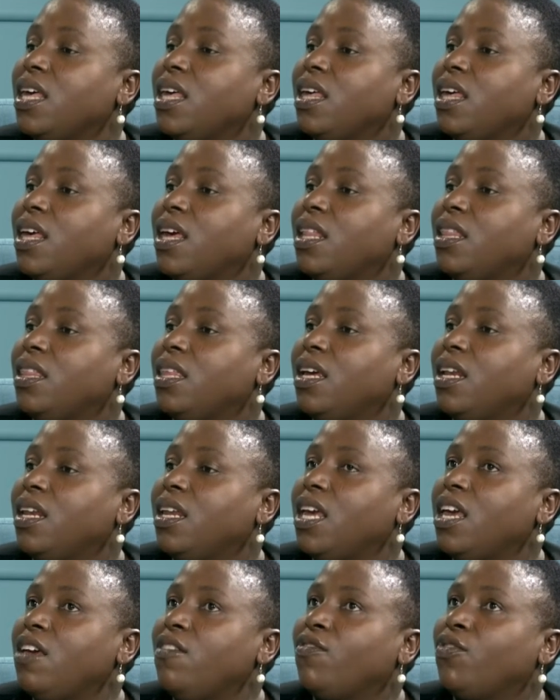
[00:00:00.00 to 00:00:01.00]
And
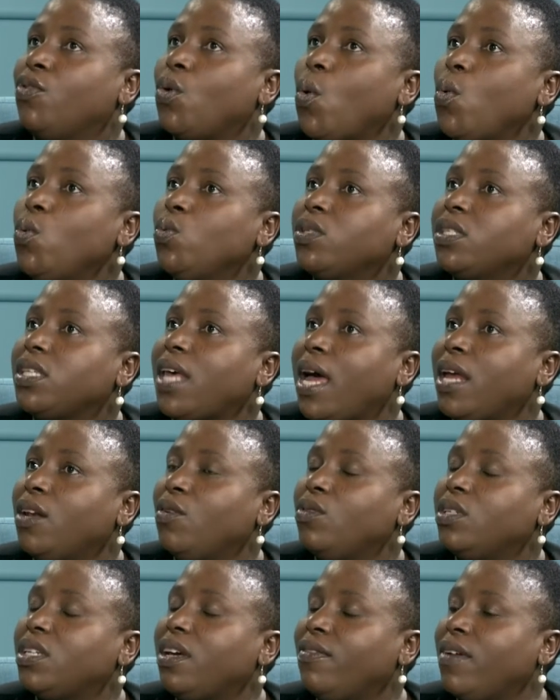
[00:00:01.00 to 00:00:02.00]
then if those are
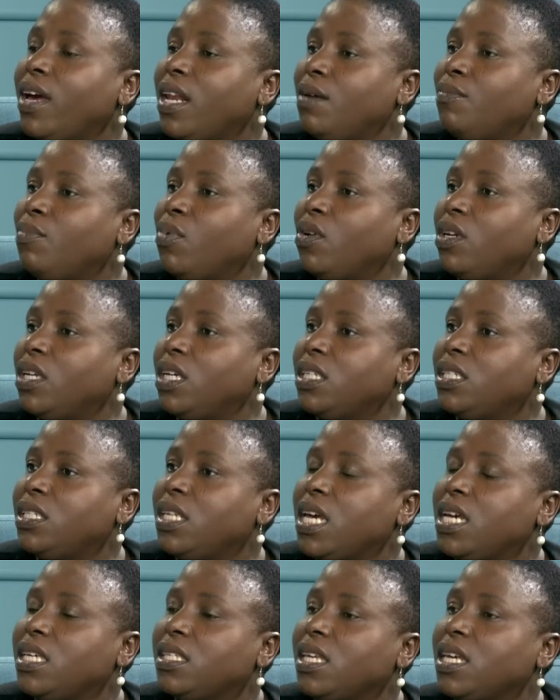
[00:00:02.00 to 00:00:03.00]
not available, it
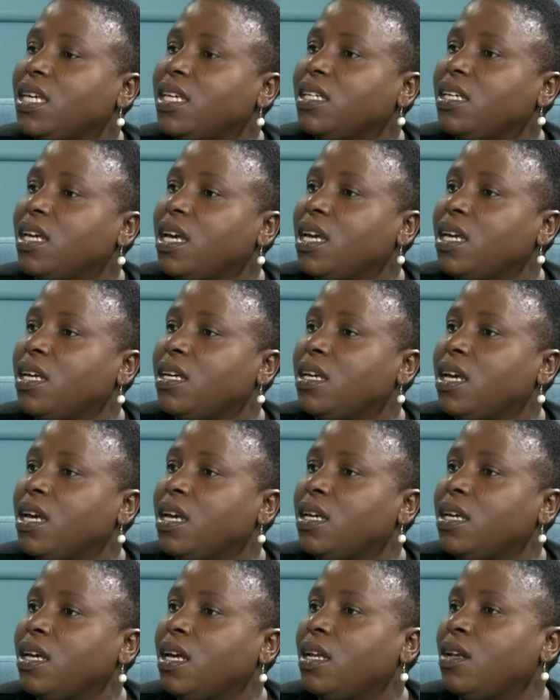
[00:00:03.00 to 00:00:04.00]
takes
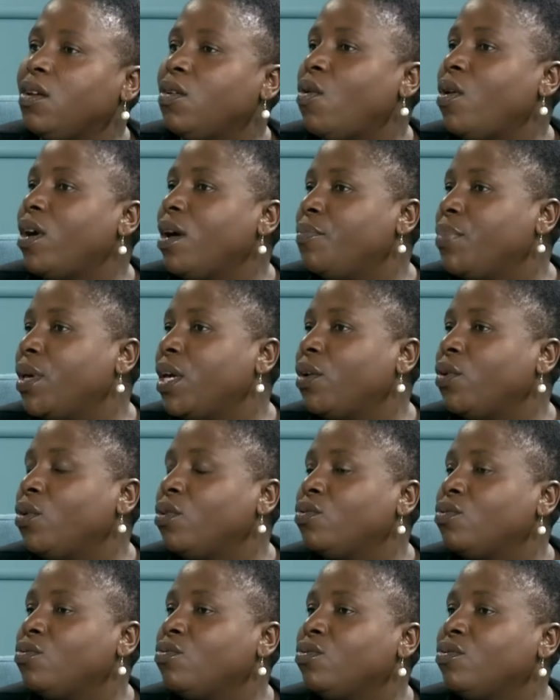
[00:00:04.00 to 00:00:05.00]
a longer
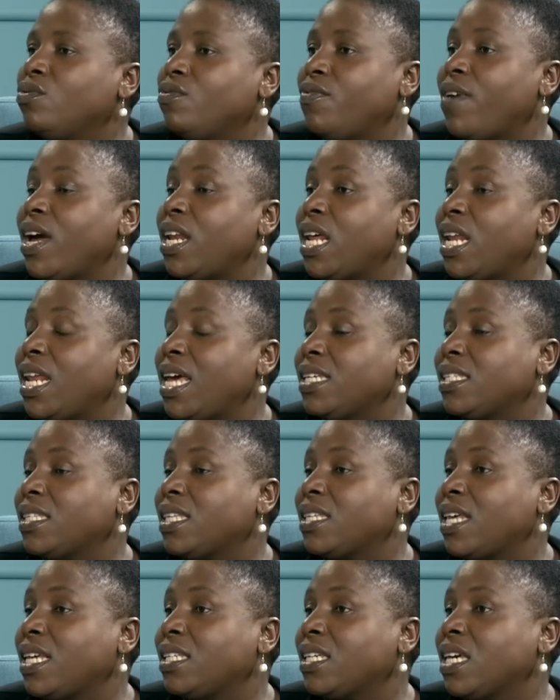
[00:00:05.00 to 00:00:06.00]
period to
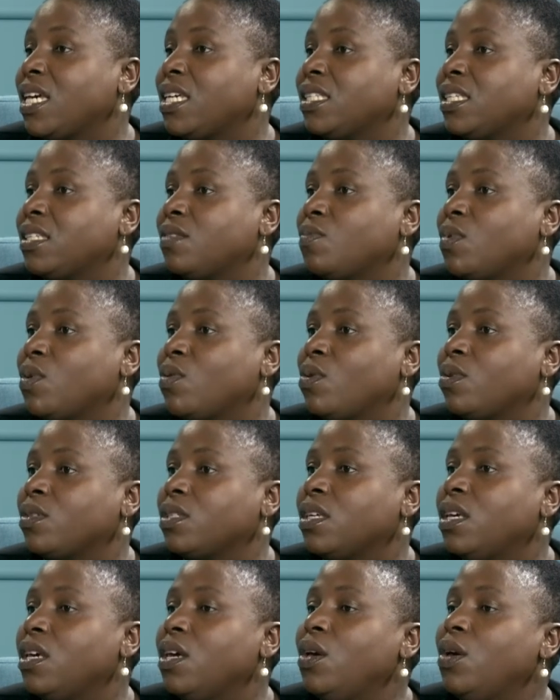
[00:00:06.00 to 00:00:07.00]
finalize such cases
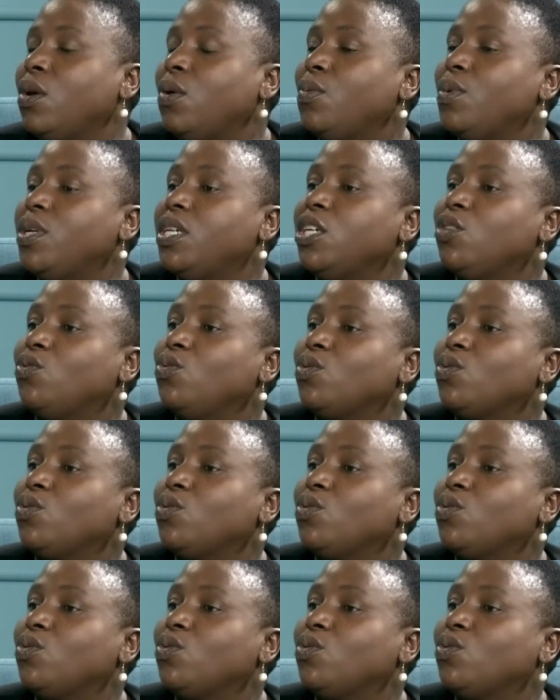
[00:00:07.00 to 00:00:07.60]
because we need to